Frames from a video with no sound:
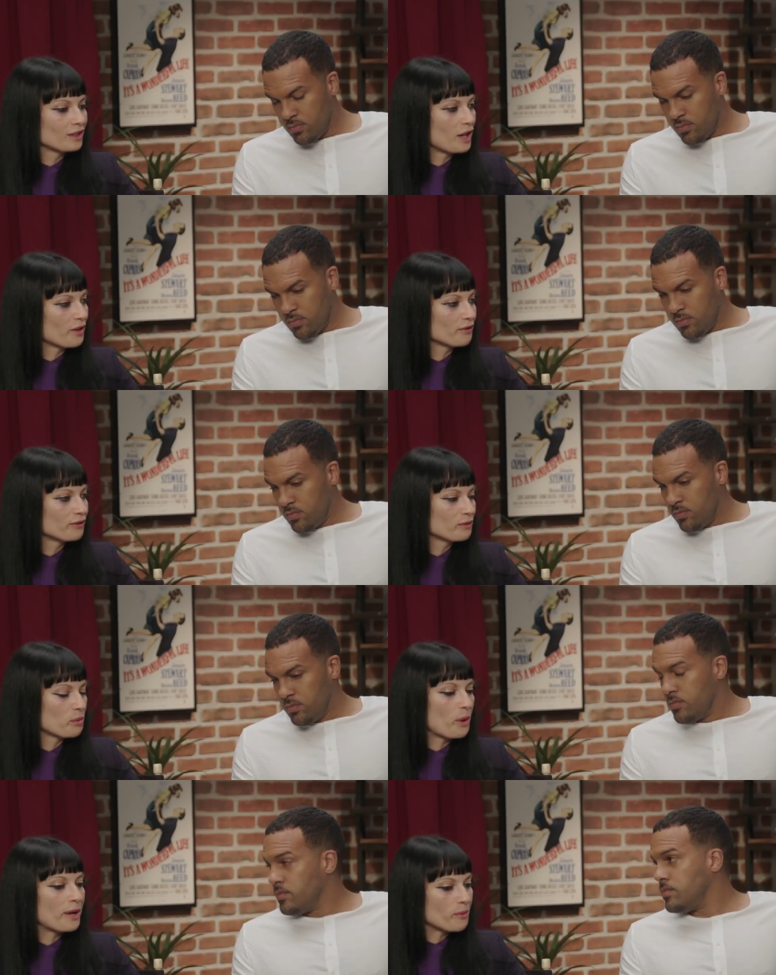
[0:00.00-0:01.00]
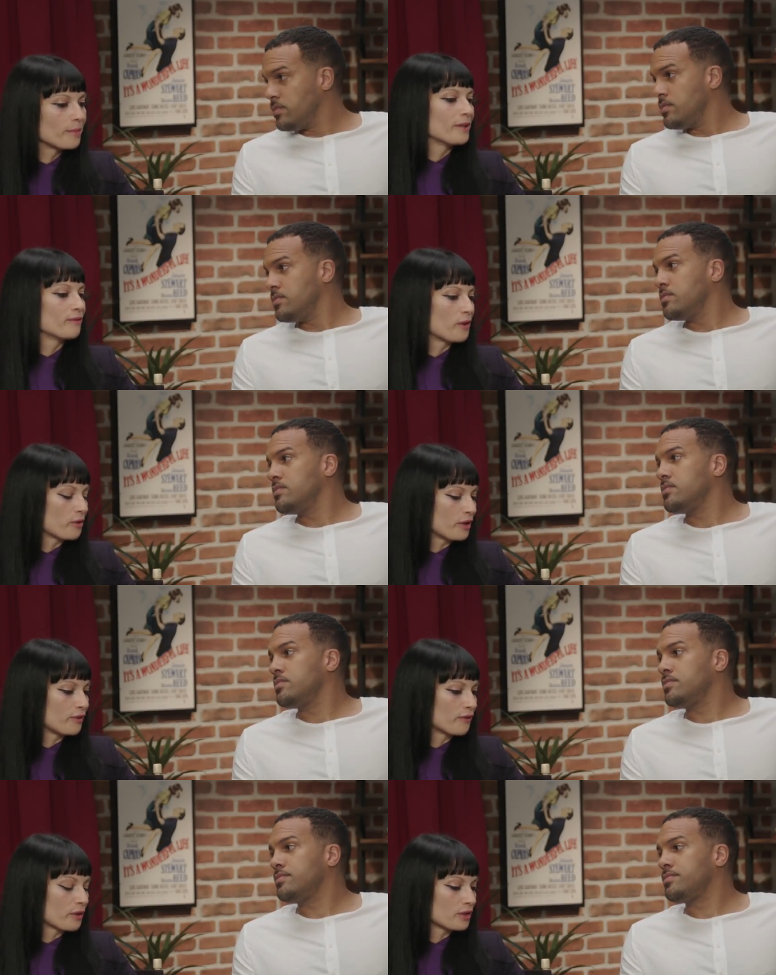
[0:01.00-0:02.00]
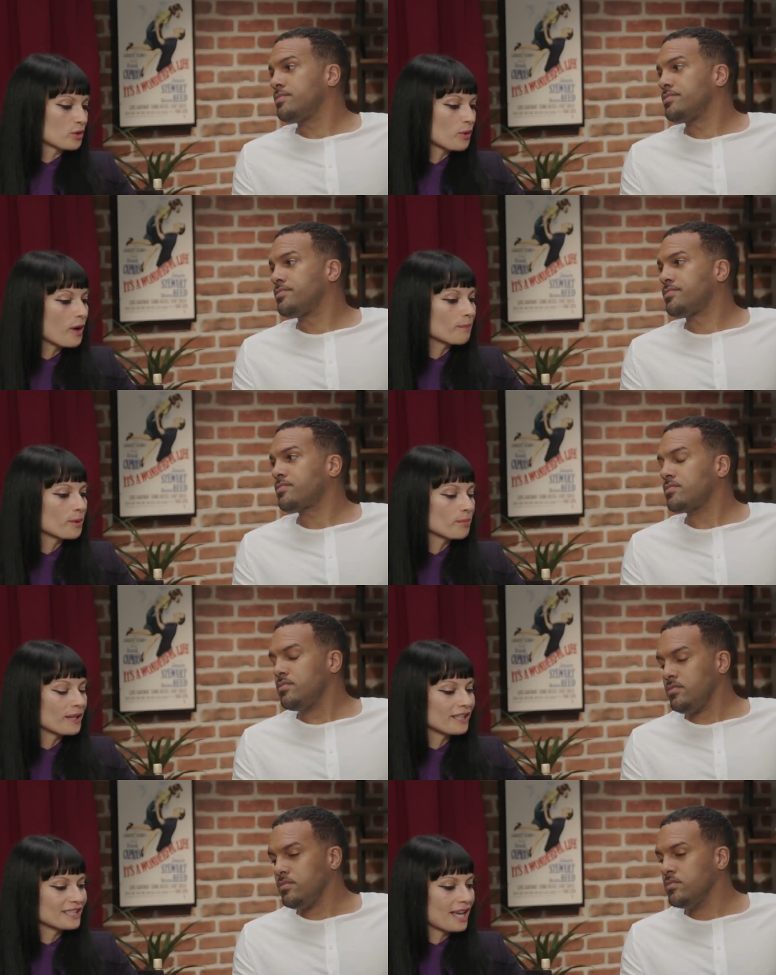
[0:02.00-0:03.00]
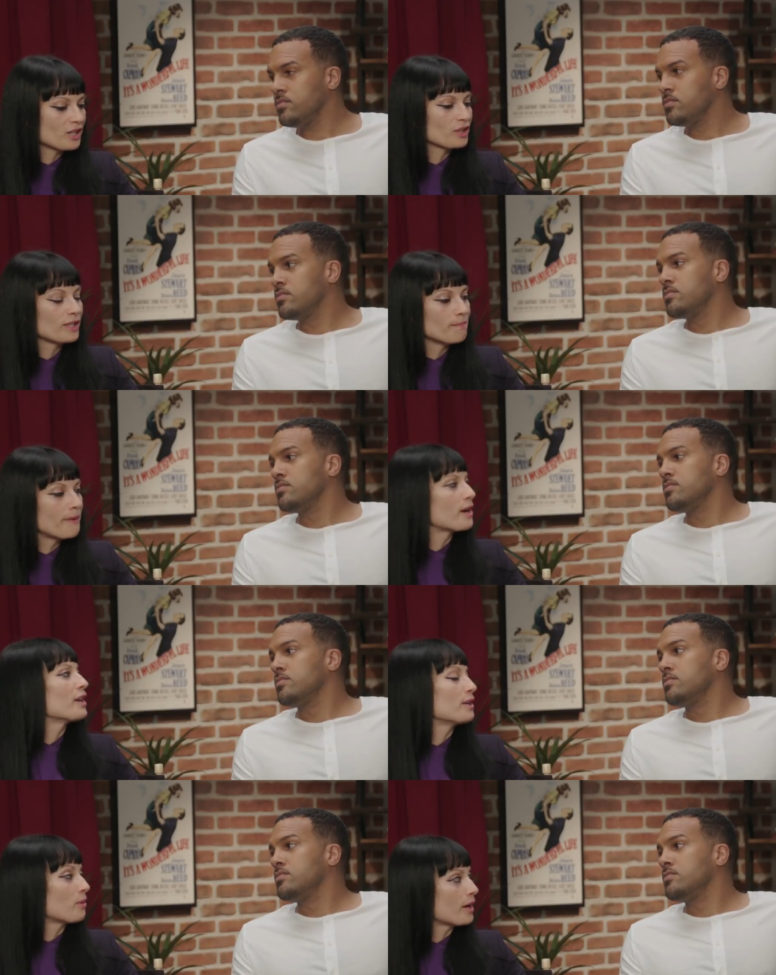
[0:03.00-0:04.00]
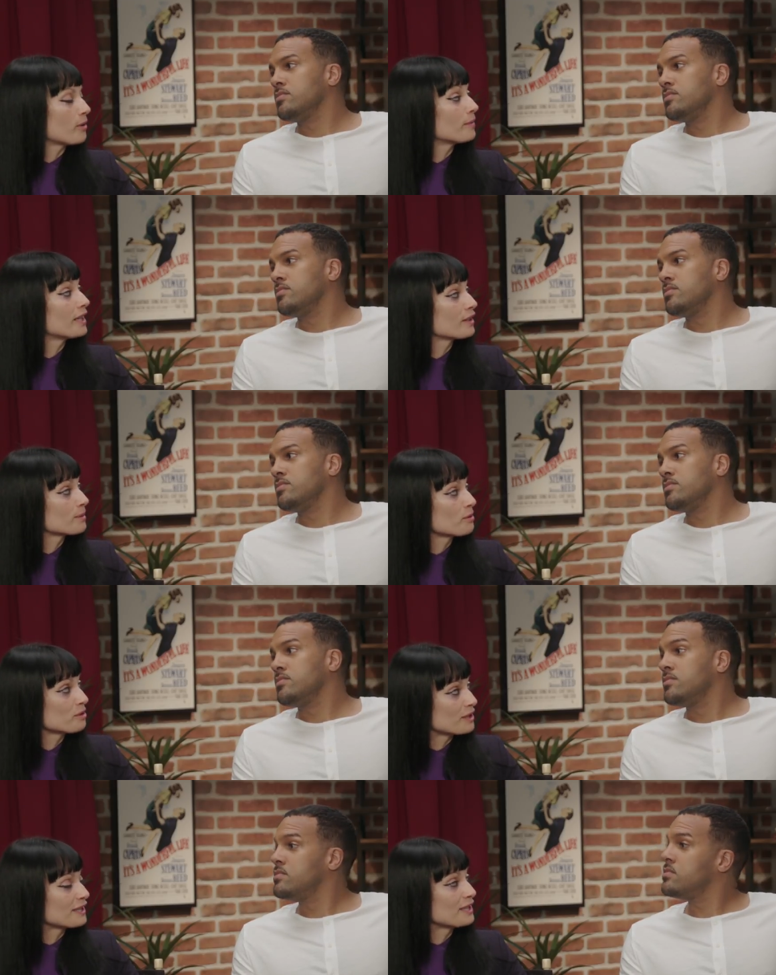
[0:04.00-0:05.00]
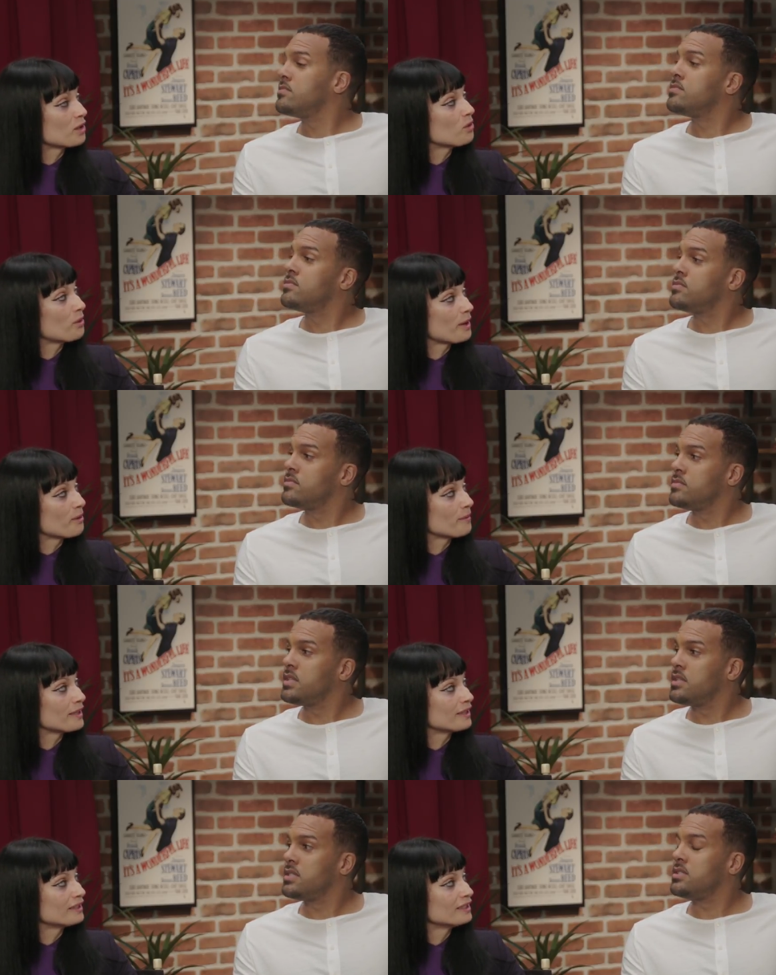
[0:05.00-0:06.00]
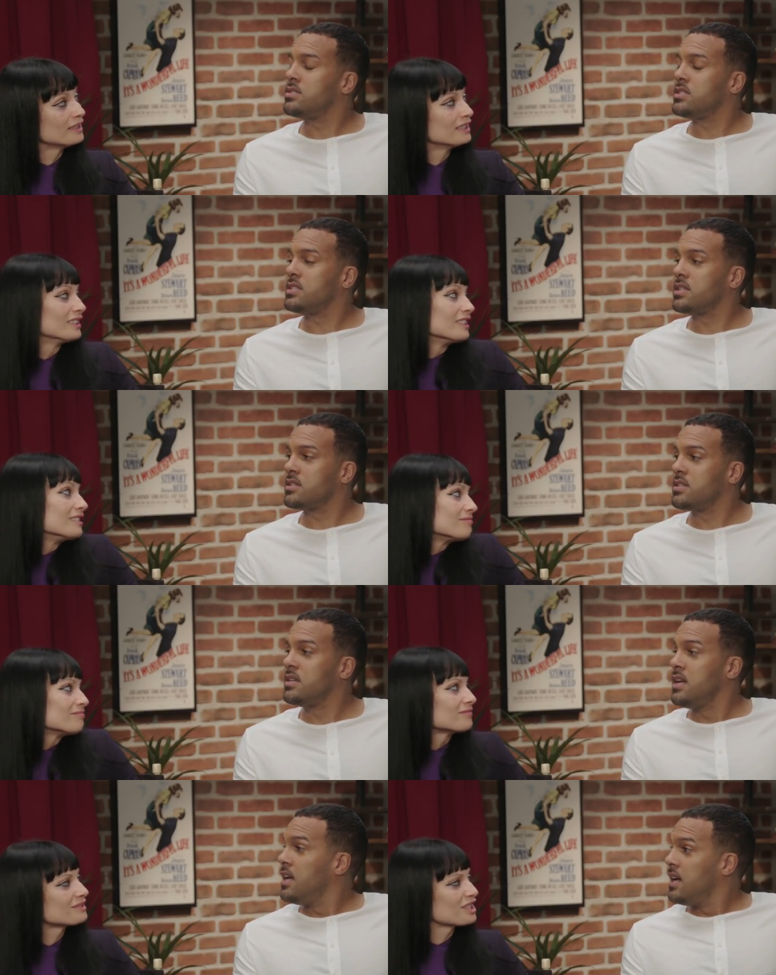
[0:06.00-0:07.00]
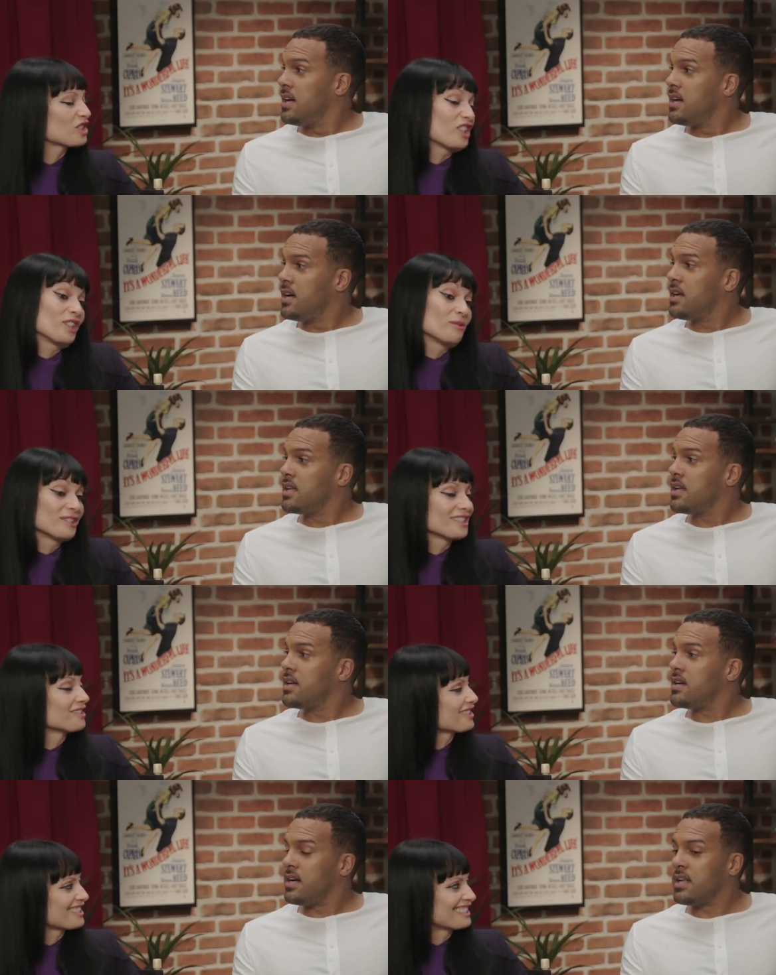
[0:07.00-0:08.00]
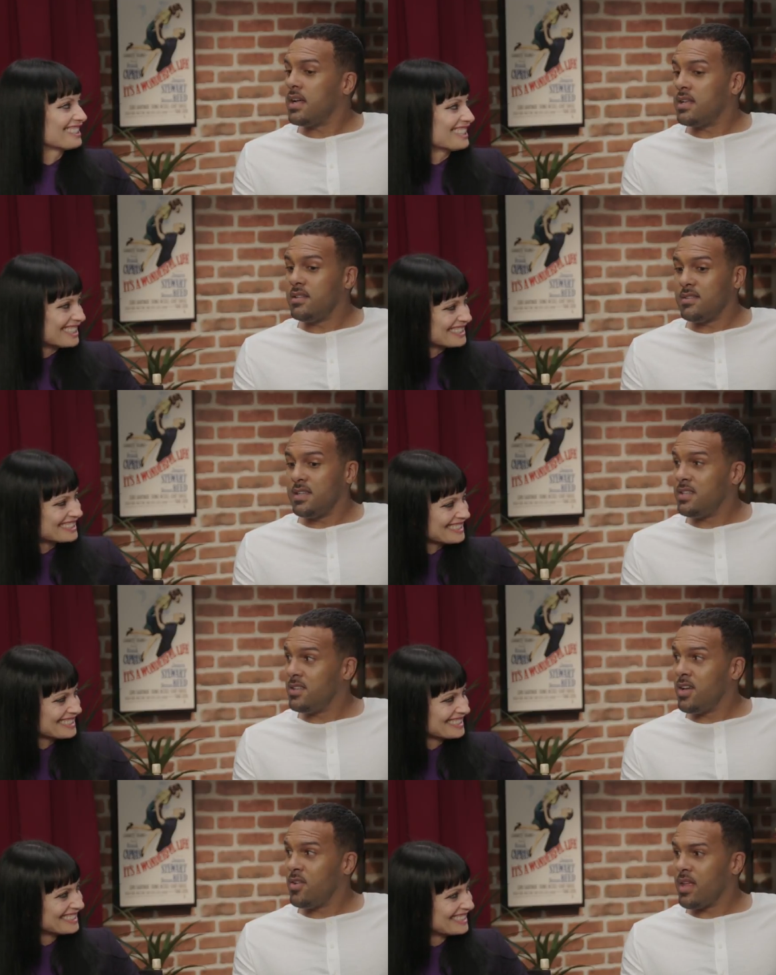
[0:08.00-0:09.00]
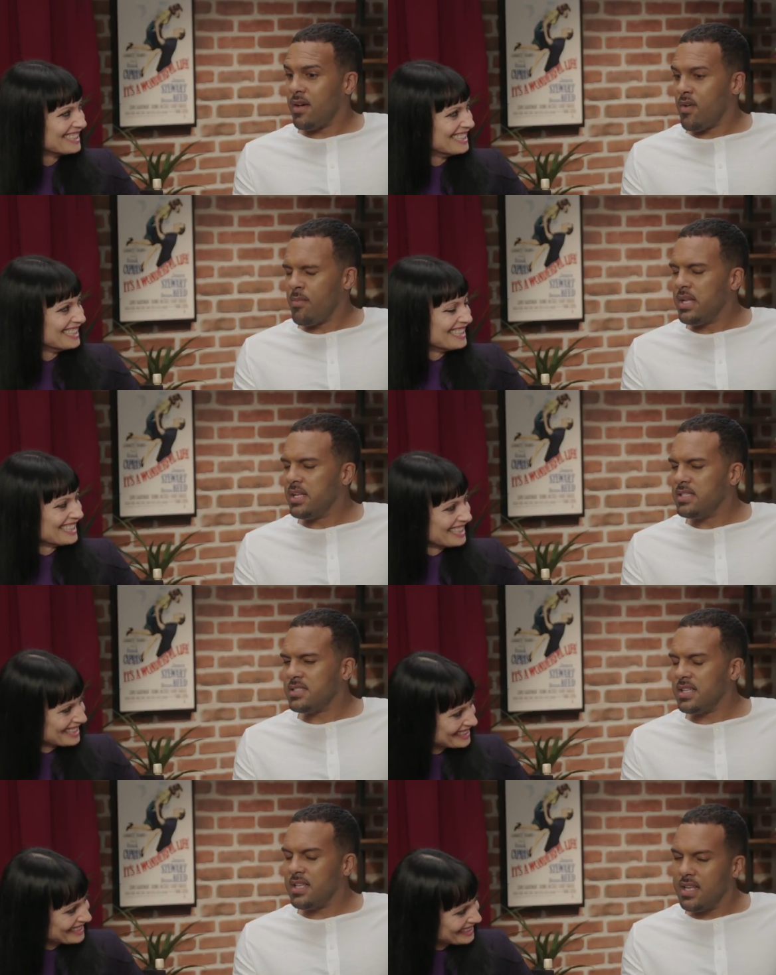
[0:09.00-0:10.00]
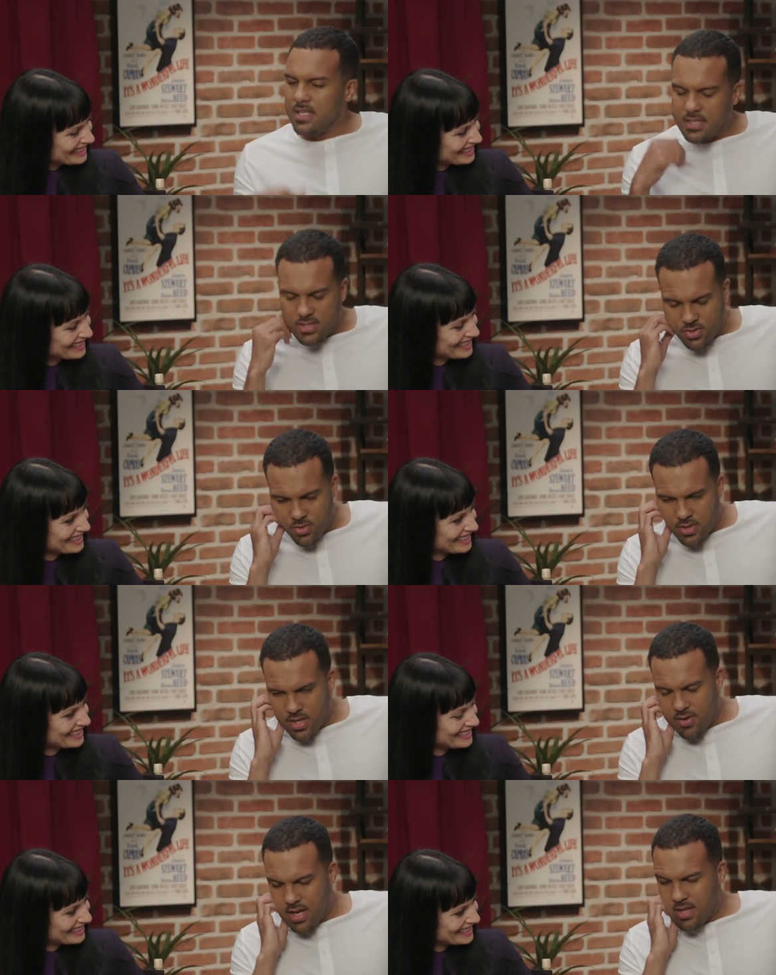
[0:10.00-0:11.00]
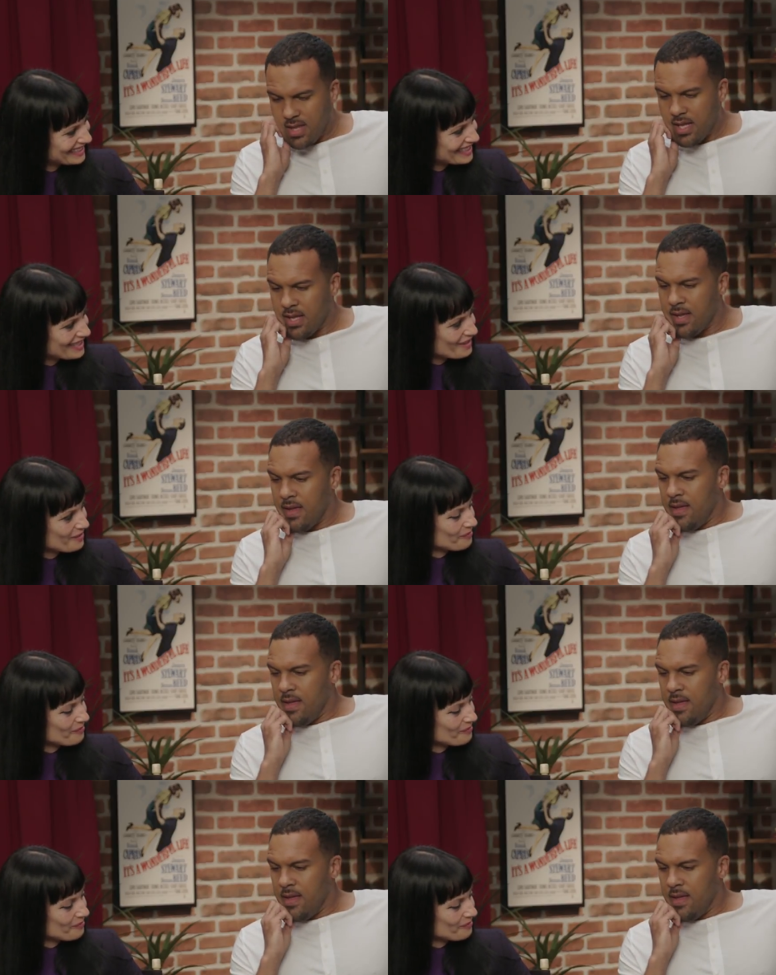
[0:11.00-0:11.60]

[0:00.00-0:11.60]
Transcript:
Speaker 1: a lot of white women voted for Trump, but it's actually married white women as opposed to hmm. single white women.
Speaker 2: That's interesting. Just thought that was yeah, I, I, didn't I didn't know that. I mean, it is, it, it is extraordinary. I think